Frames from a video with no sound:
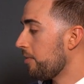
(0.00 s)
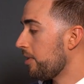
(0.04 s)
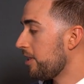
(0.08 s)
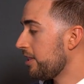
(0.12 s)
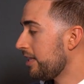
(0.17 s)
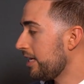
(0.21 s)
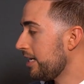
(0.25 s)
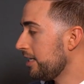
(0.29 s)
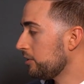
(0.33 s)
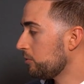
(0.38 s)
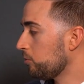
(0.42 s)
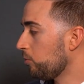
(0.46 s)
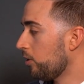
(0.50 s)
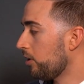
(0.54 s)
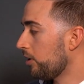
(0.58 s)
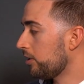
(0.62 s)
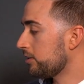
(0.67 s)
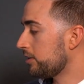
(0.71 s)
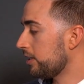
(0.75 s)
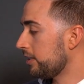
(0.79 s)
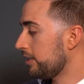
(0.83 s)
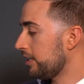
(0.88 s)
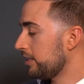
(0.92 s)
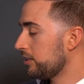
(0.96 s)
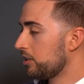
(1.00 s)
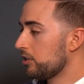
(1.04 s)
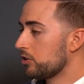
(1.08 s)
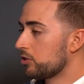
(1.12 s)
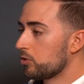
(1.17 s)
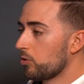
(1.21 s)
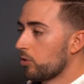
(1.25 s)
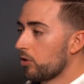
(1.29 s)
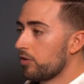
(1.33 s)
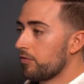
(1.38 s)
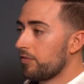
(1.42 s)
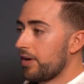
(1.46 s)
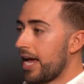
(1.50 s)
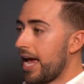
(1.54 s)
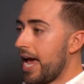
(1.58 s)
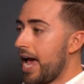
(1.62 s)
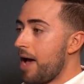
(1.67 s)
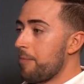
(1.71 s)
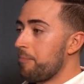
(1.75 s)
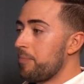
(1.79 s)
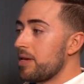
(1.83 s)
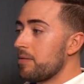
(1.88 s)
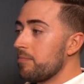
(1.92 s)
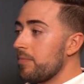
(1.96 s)
These ones, this is sort of a
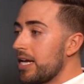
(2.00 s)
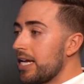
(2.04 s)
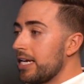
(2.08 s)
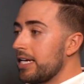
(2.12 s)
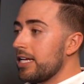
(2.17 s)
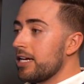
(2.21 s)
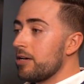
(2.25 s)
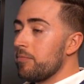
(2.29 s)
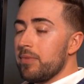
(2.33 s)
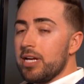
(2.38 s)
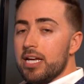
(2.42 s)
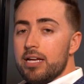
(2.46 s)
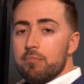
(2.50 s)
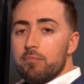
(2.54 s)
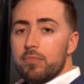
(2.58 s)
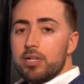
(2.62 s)
happy medium in